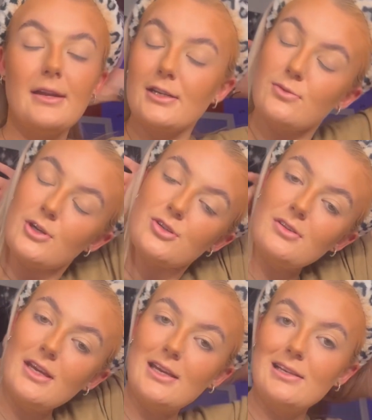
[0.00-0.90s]
next
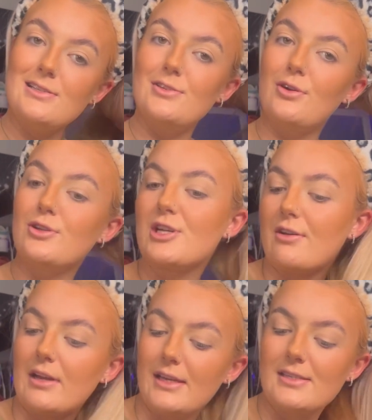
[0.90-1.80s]
question is not cheer
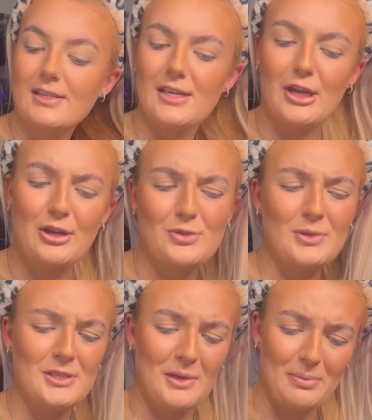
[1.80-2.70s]
related because I don't just
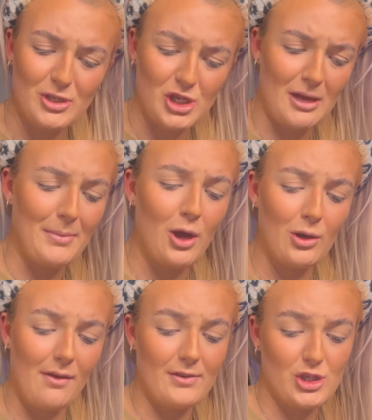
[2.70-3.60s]
want to speak about cheer. My whole
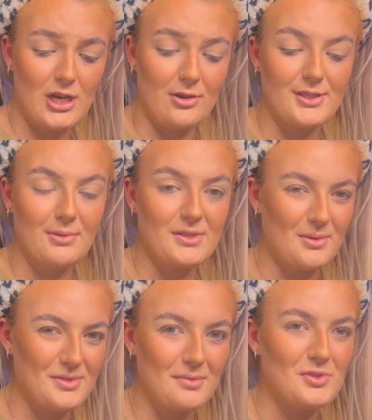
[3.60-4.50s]
life is cheer and
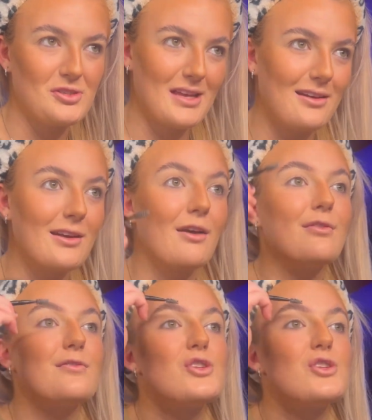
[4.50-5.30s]
sometimes I've just had enough of